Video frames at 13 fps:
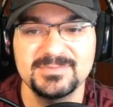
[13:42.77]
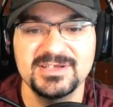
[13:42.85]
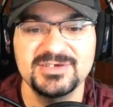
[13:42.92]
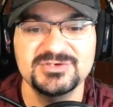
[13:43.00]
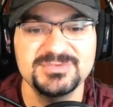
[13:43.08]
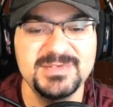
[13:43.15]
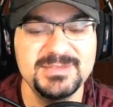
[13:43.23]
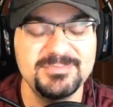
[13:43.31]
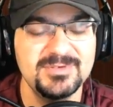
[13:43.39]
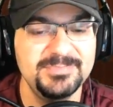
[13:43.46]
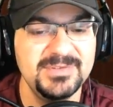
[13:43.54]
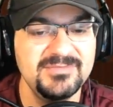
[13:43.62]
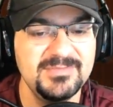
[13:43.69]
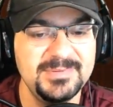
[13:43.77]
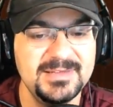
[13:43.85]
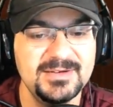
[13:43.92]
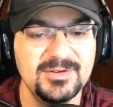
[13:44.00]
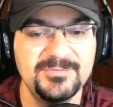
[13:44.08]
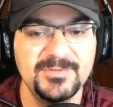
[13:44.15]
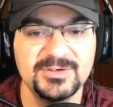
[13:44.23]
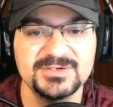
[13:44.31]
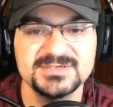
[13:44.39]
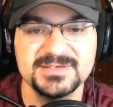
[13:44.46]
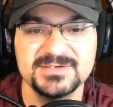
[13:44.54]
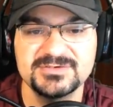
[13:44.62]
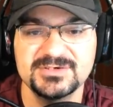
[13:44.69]
But usually people in PvP don't
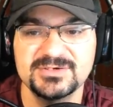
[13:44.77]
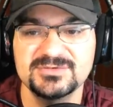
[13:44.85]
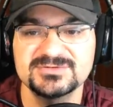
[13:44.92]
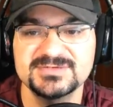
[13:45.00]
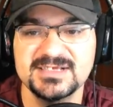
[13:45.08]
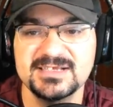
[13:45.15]
focus on the drones,